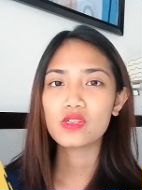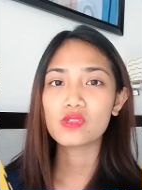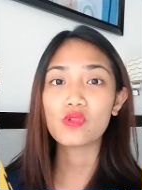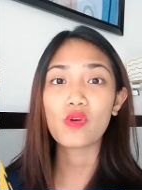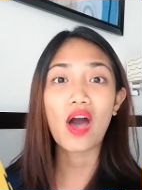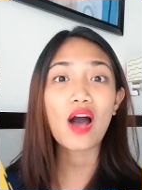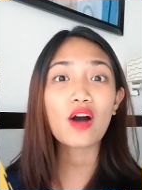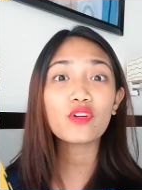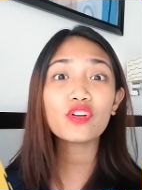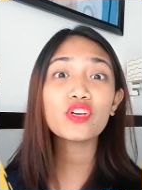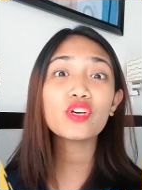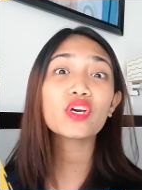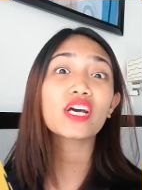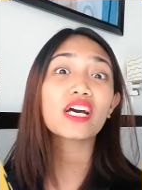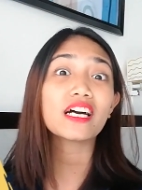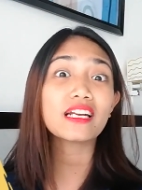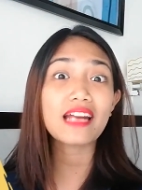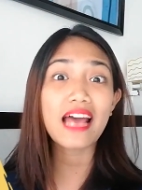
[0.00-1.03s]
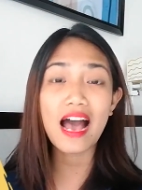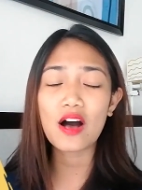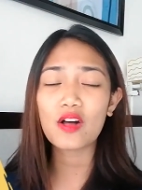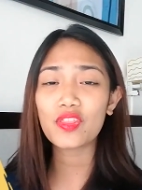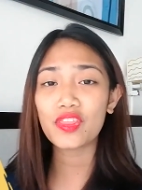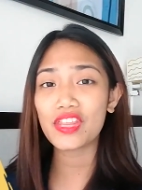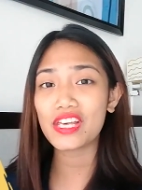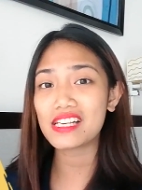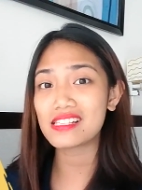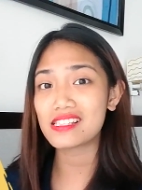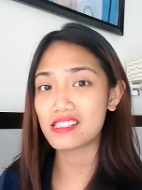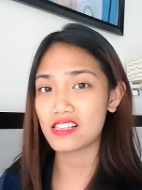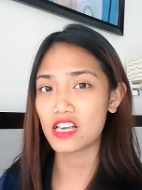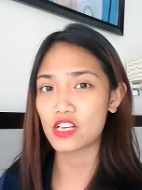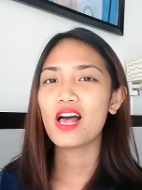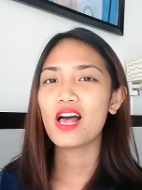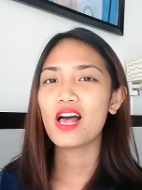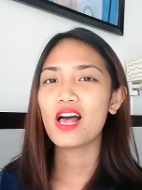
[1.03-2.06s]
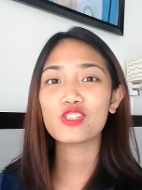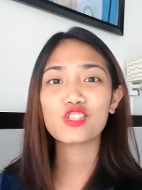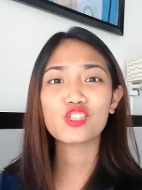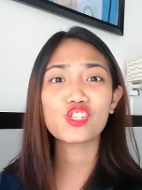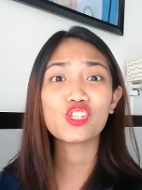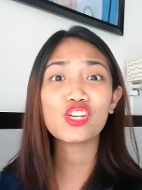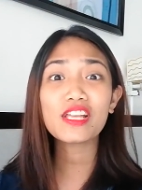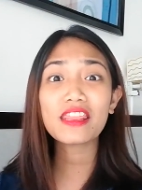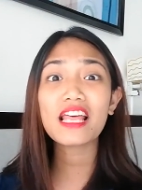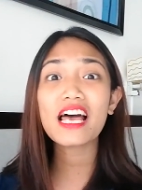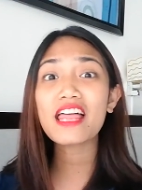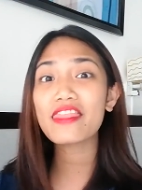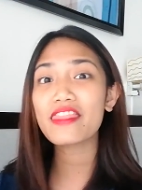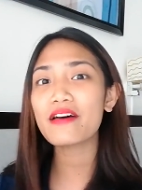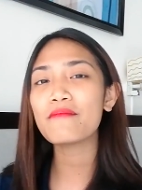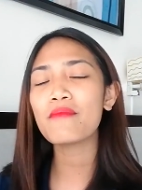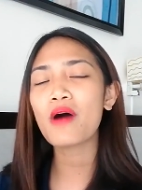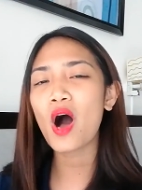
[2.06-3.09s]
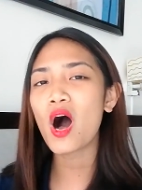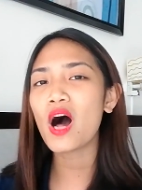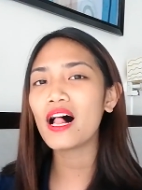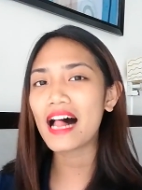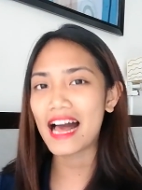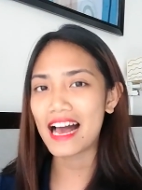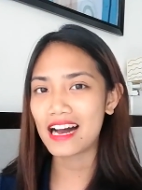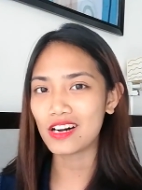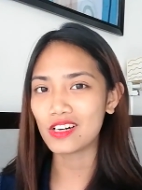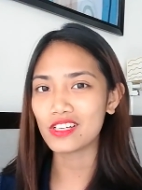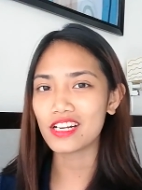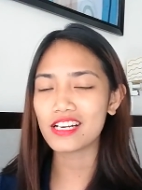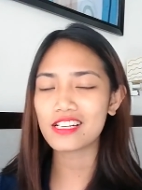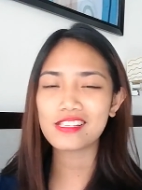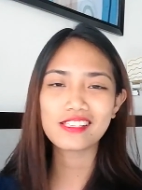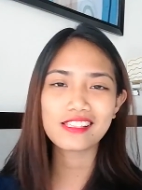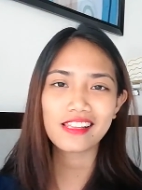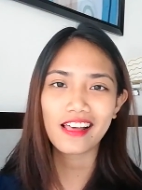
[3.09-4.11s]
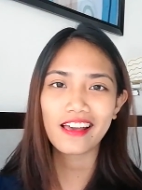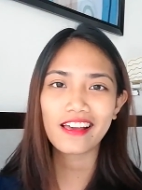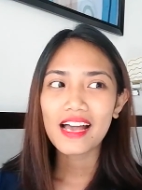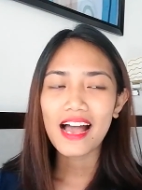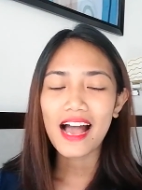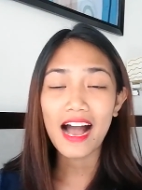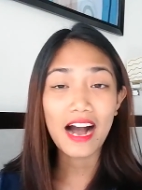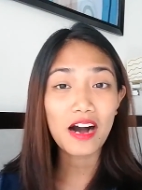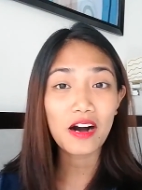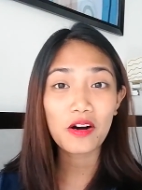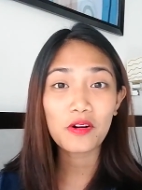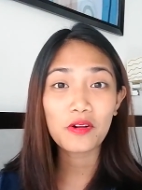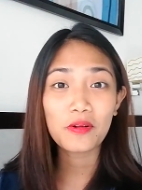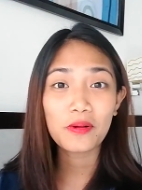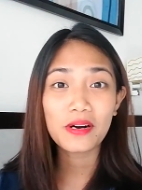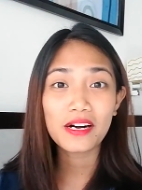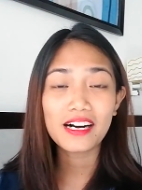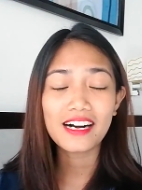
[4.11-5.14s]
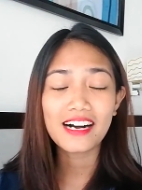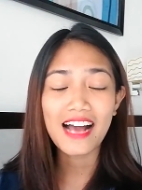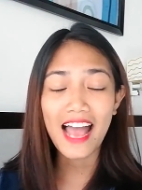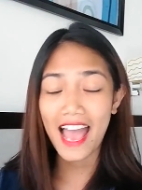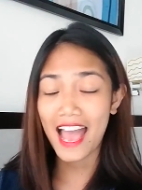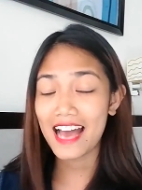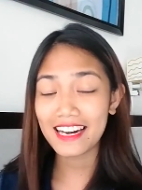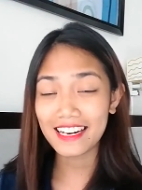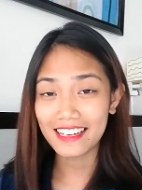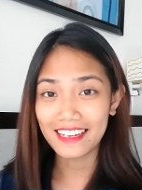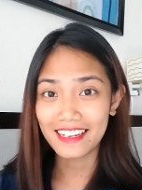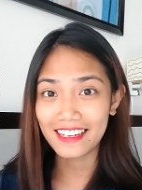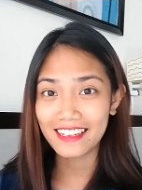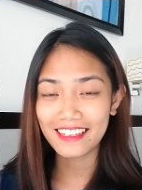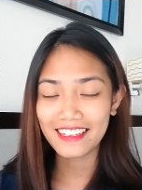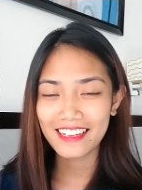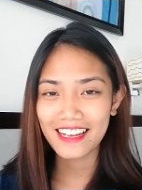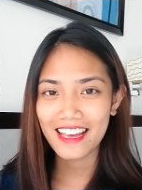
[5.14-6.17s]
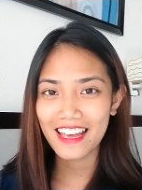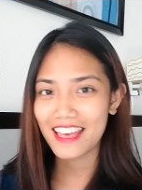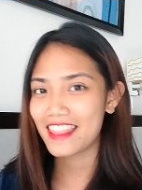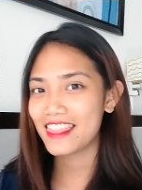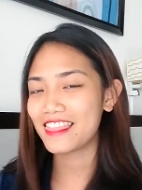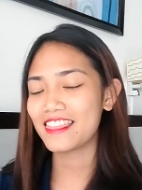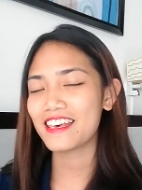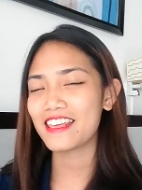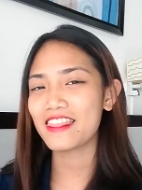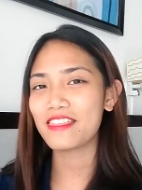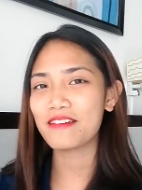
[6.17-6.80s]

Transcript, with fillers: So how do you cut out these things? You shut them all out. It's like how Anna in the